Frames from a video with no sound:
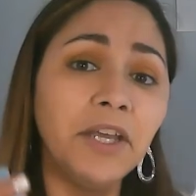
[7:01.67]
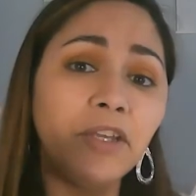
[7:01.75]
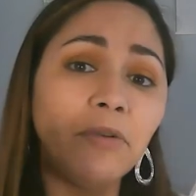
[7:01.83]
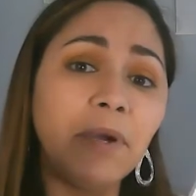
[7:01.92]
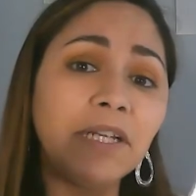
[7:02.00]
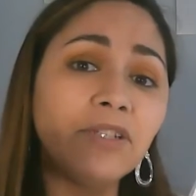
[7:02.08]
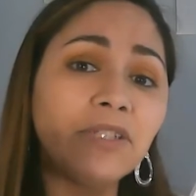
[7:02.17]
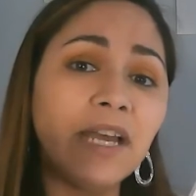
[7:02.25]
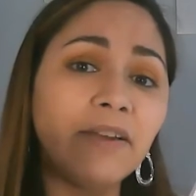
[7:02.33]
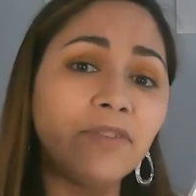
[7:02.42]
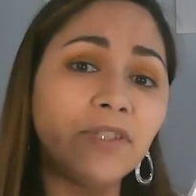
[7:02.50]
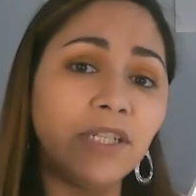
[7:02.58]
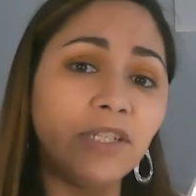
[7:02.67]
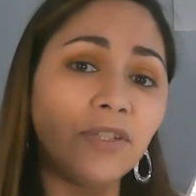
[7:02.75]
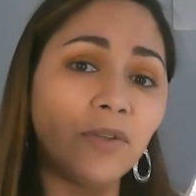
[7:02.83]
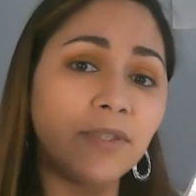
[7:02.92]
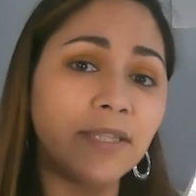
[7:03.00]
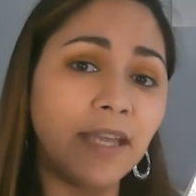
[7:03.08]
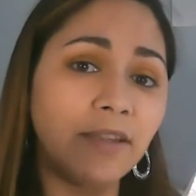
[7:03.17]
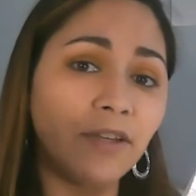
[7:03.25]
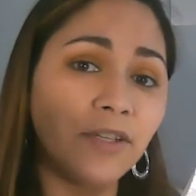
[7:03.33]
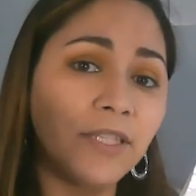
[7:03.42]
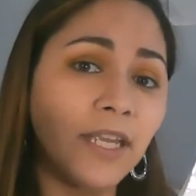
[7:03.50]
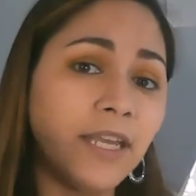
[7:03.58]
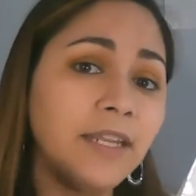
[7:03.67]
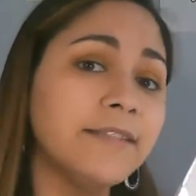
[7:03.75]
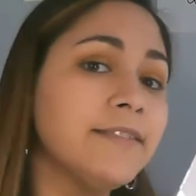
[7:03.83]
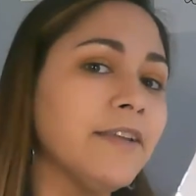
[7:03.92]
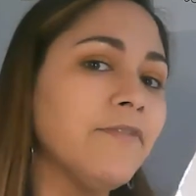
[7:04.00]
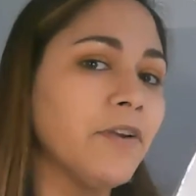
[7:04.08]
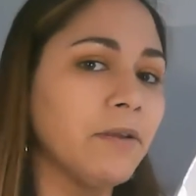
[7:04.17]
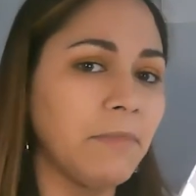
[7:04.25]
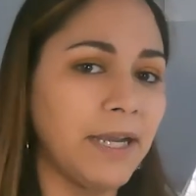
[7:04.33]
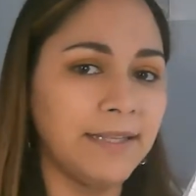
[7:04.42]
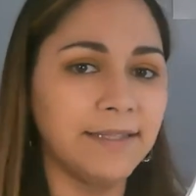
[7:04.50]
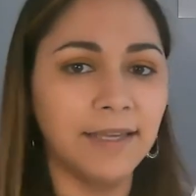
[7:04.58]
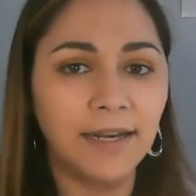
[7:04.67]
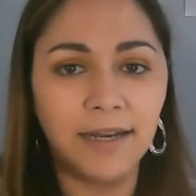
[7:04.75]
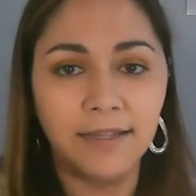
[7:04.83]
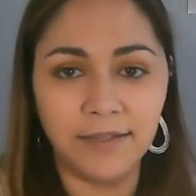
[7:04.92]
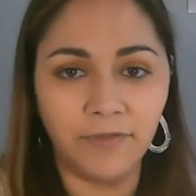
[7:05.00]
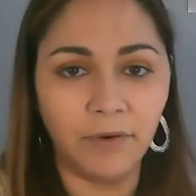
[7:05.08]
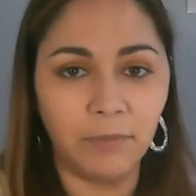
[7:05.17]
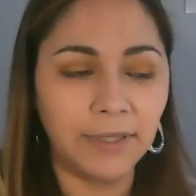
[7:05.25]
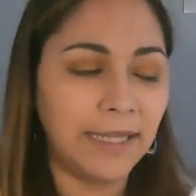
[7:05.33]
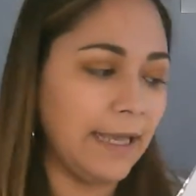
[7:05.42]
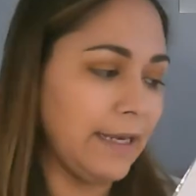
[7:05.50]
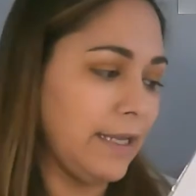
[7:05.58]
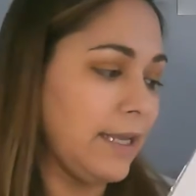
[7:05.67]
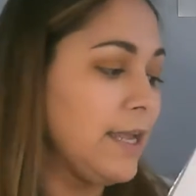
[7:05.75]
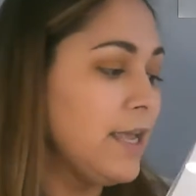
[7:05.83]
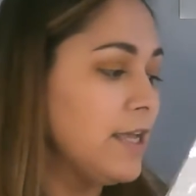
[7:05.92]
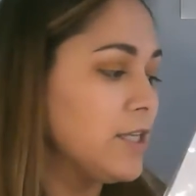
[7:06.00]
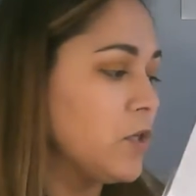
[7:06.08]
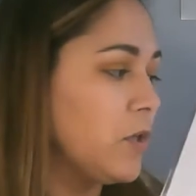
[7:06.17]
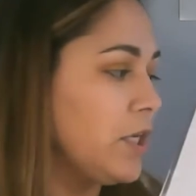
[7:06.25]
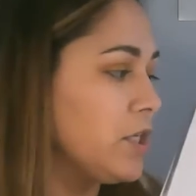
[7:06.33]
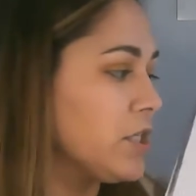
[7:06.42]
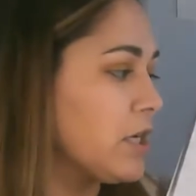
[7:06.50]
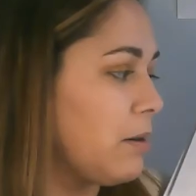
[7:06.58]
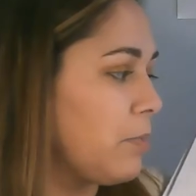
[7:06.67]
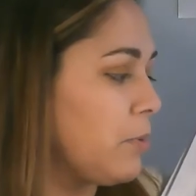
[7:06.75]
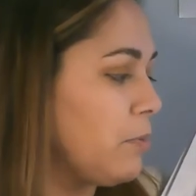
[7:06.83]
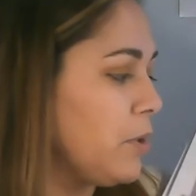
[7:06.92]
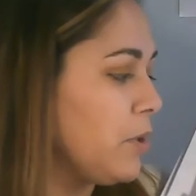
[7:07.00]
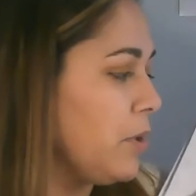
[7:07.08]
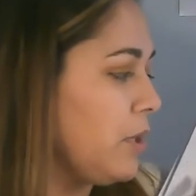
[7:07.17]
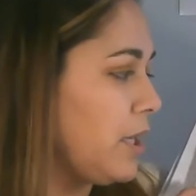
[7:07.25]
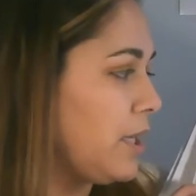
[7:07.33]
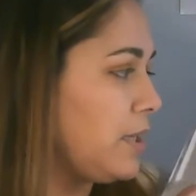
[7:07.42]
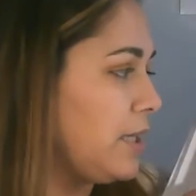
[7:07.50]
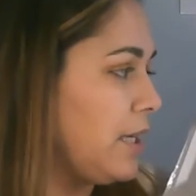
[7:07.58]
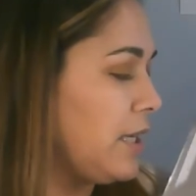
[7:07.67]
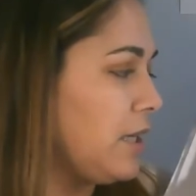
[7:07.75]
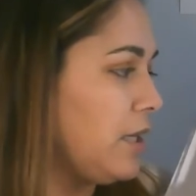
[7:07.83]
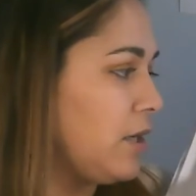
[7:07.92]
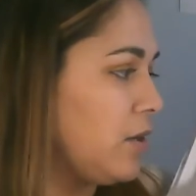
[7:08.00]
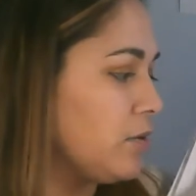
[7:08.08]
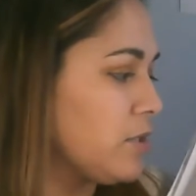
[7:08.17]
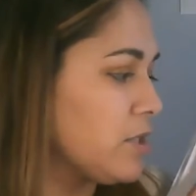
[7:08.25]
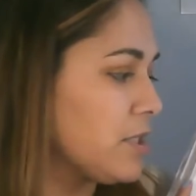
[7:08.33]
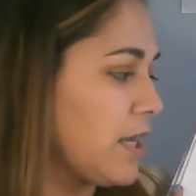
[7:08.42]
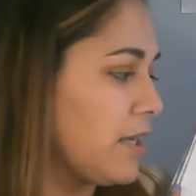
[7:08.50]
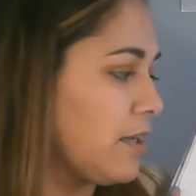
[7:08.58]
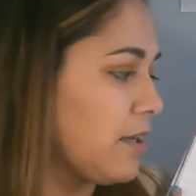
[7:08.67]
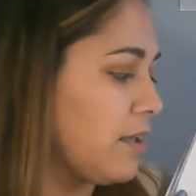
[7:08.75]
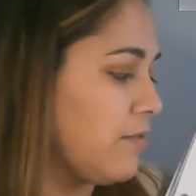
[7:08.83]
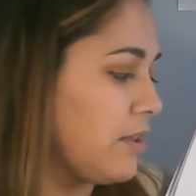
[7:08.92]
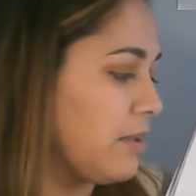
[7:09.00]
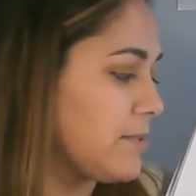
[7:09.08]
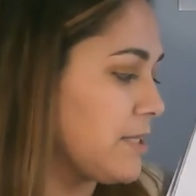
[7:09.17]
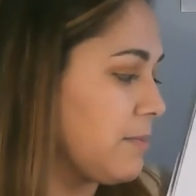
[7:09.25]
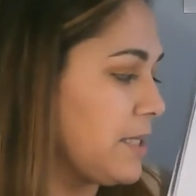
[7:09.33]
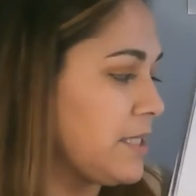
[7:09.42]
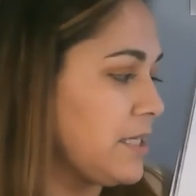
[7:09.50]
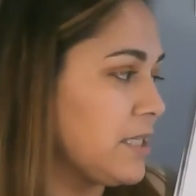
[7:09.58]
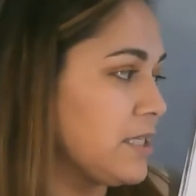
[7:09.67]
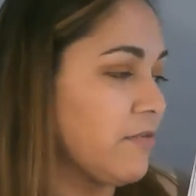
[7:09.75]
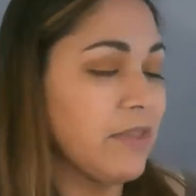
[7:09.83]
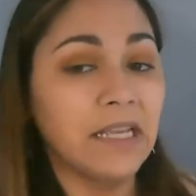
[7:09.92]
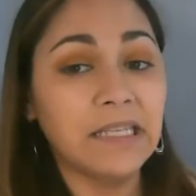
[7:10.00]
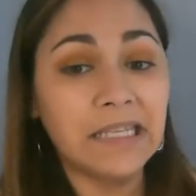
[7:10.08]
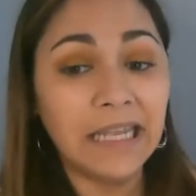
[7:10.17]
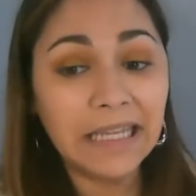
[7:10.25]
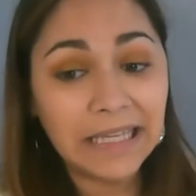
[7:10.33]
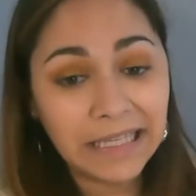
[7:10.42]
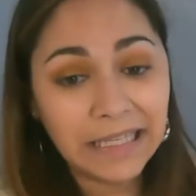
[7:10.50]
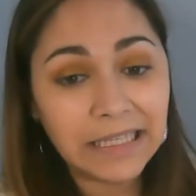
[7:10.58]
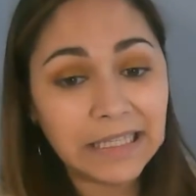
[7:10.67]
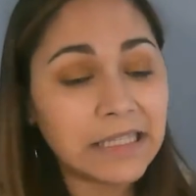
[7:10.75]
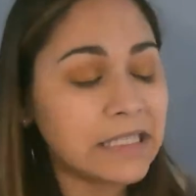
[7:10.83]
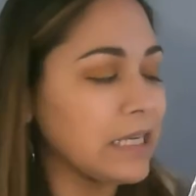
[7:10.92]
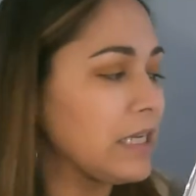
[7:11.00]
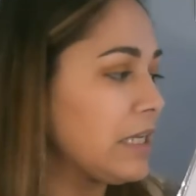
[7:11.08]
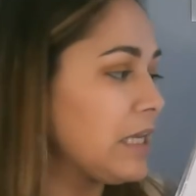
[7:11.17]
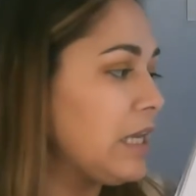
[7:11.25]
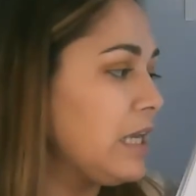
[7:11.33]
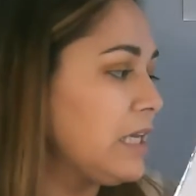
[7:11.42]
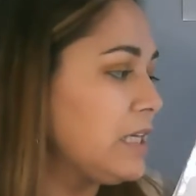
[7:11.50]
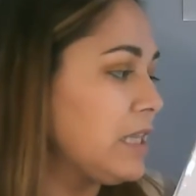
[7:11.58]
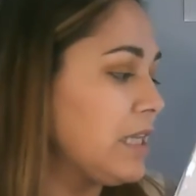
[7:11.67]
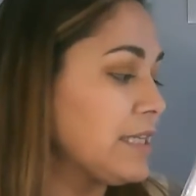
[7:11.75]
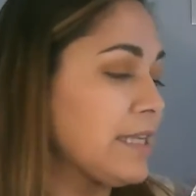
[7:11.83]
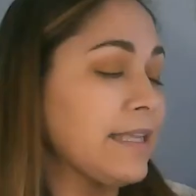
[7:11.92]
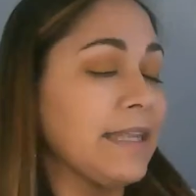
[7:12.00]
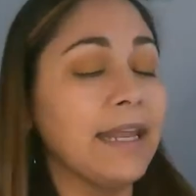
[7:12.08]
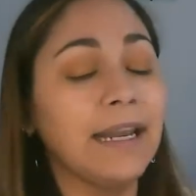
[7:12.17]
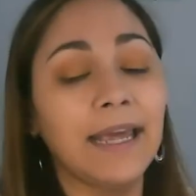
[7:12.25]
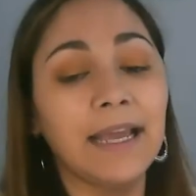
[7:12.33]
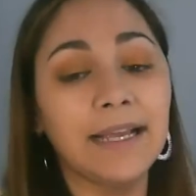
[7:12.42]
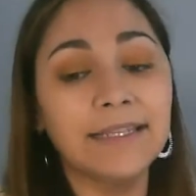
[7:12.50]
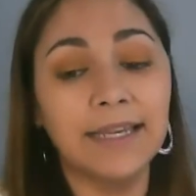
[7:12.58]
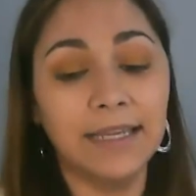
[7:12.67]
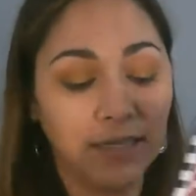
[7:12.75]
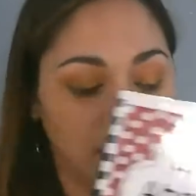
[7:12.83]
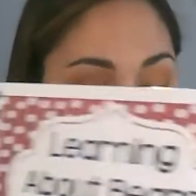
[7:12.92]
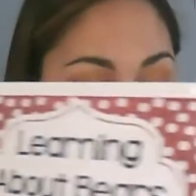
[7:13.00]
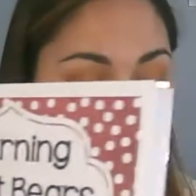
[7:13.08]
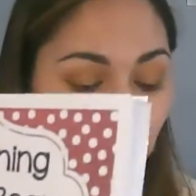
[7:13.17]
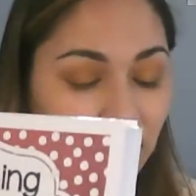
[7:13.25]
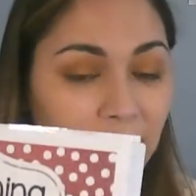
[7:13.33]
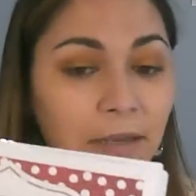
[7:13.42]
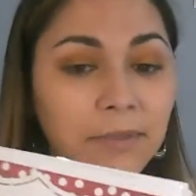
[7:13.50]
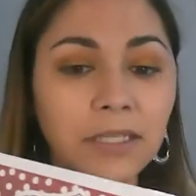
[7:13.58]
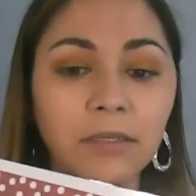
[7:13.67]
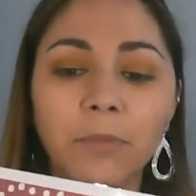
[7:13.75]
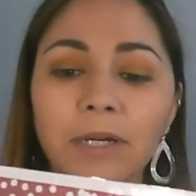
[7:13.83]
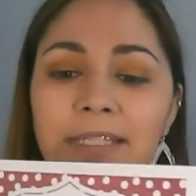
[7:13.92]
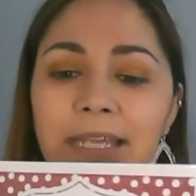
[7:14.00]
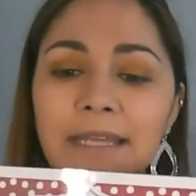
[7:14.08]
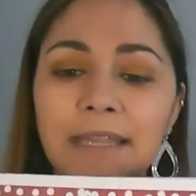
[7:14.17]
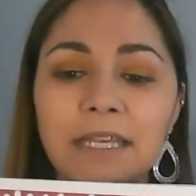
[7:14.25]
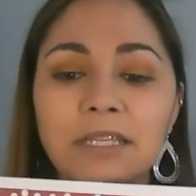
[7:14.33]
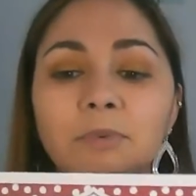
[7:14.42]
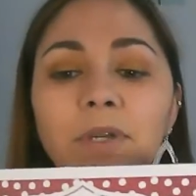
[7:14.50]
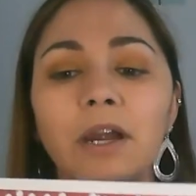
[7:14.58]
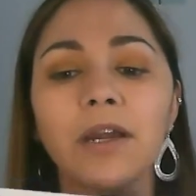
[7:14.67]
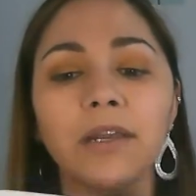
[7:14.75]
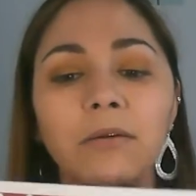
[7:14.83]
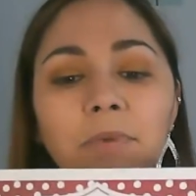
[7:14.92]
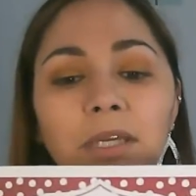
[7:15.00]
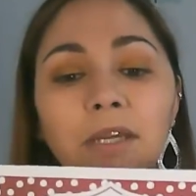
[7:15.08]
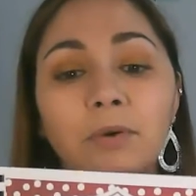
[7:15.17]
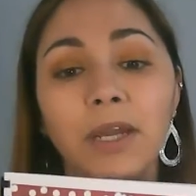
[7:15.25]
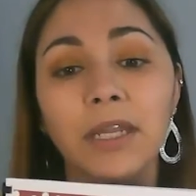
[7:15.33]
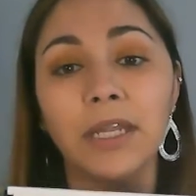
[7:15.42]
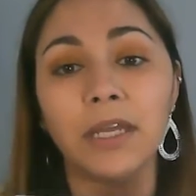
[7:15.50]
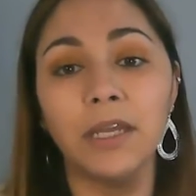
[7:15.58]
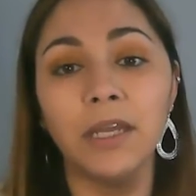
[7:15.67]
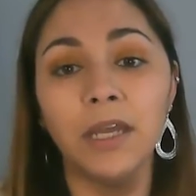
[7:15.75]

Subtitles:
You might just have to teach those standards in a different mindset and a different modality. So here's a couple more, and then, you know, just kind of giving them some ideas of things they eat and things like that. And like I said, you know, when it comes to books like this, we are going to be creating